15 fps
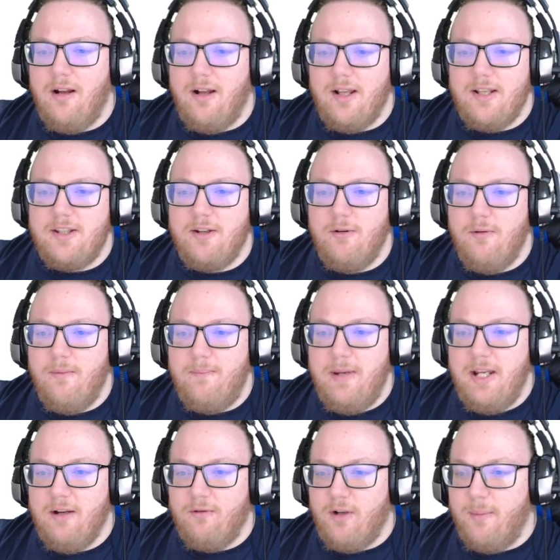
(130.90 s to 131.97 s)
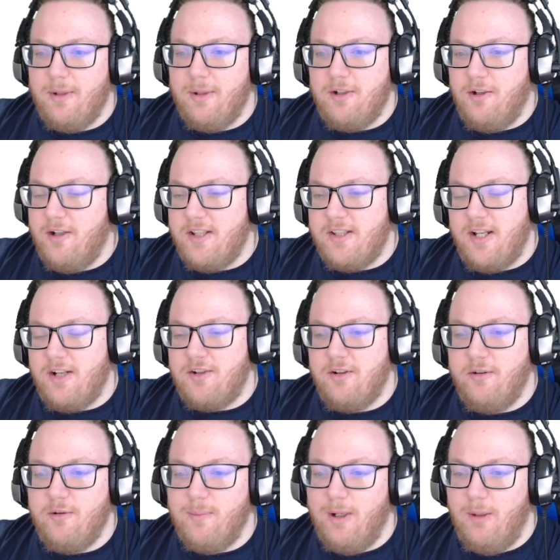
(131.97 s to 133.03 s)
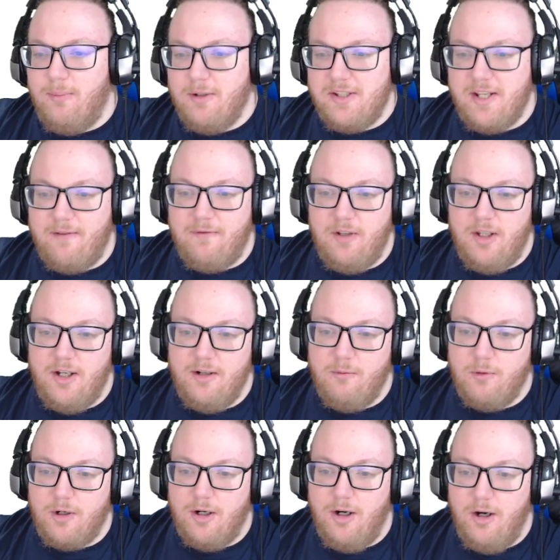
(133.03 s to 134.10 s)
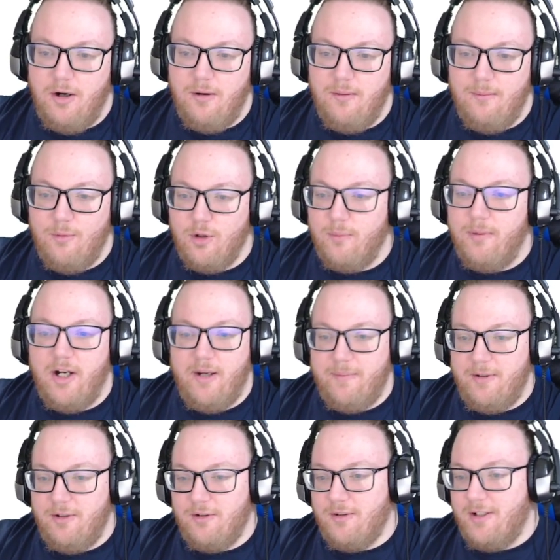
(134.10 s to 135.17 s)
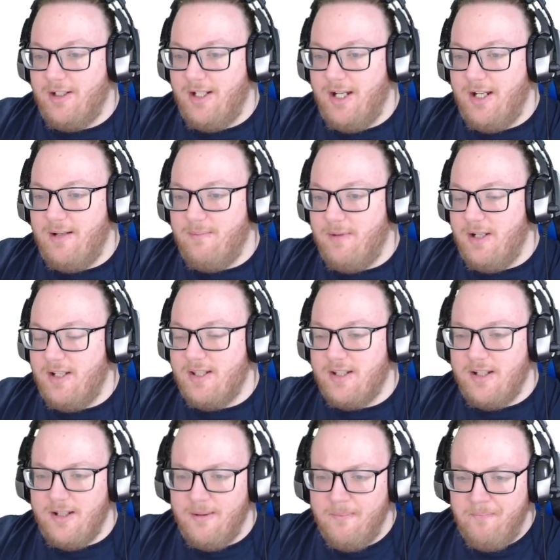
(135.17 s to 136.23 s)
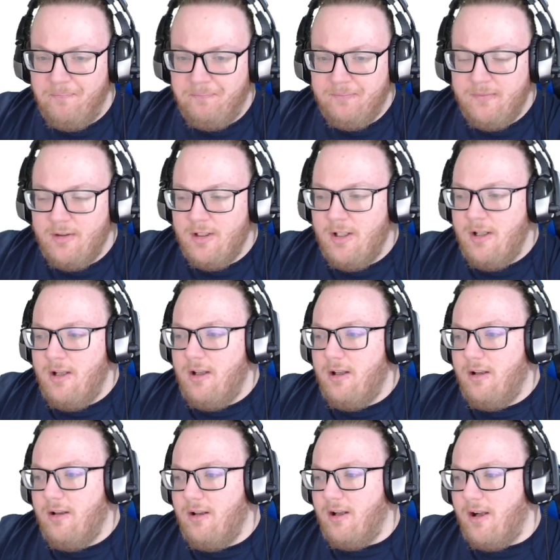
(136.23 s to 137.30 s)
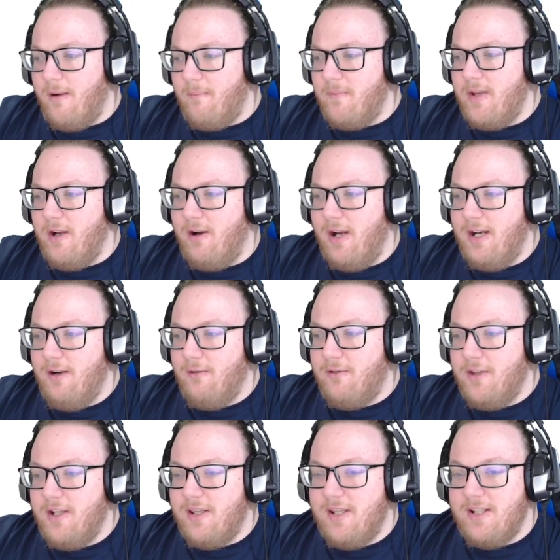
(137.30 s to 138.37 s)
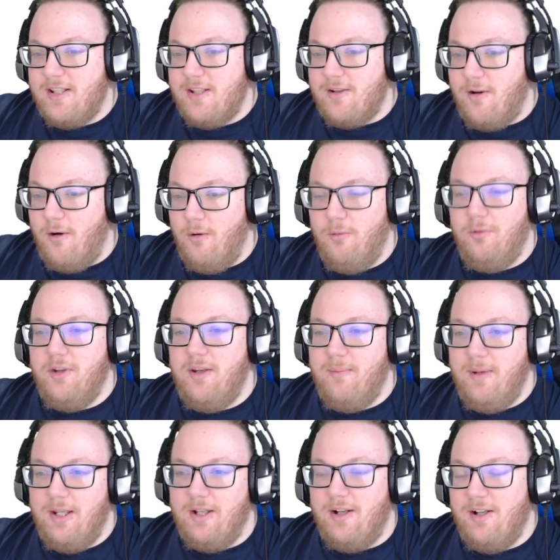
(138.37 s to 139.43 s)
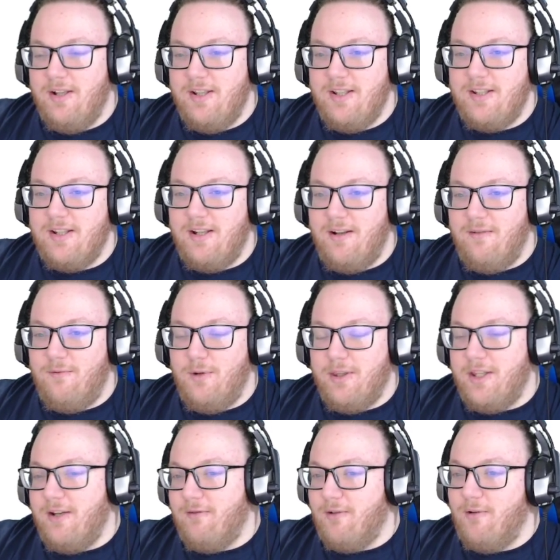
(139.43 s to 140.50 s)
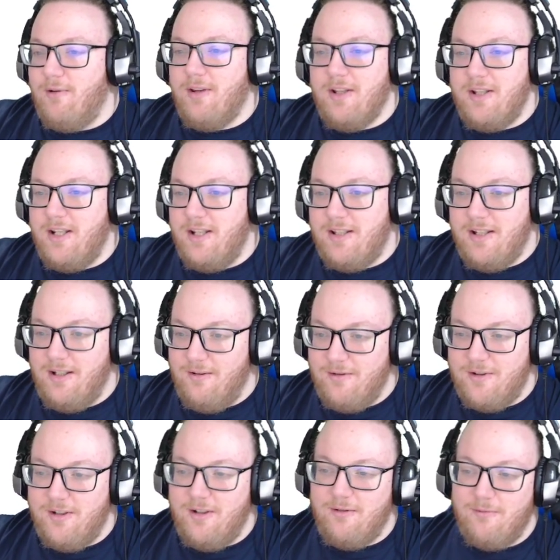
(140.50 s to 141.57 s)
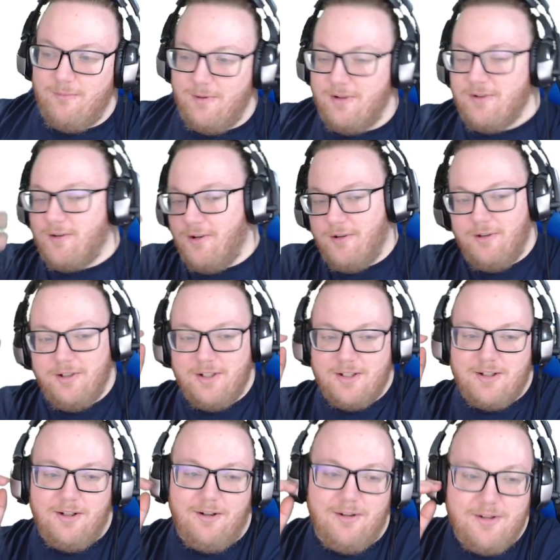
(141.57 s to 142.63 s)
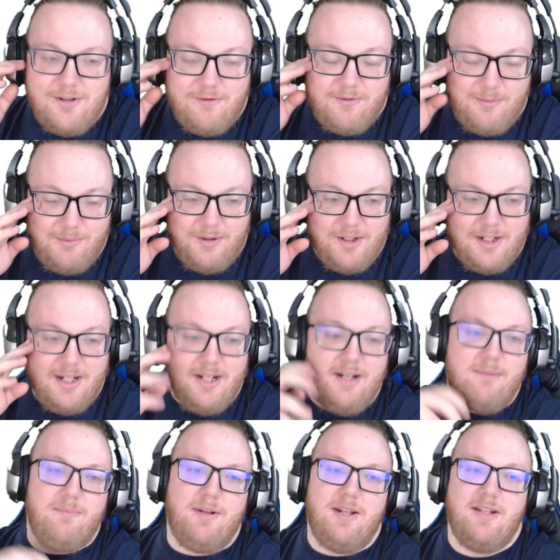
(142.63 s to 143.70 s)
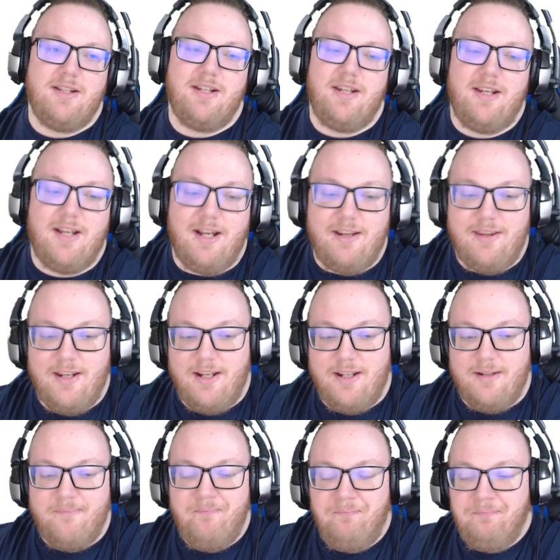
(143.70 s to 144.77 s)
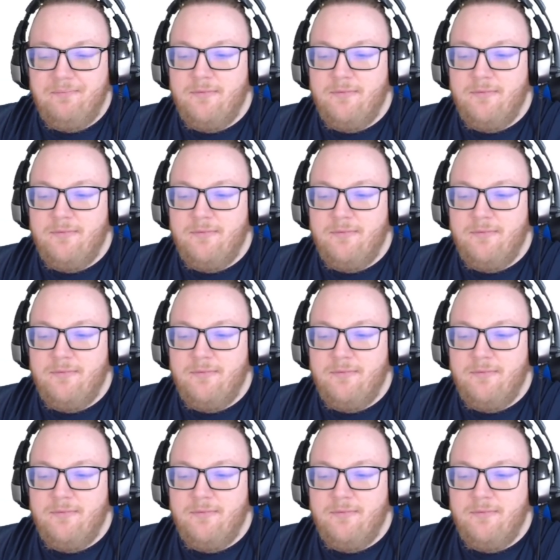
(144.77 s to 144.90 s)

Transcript: Uh, so Pikarom, Zacian, Lucmetal, Blacephalon were all more popular than A D P Z. Um, now, I don't think this is only because of what they wrote in the details, you know, we strongly discourage you from playing A D P Z. I think it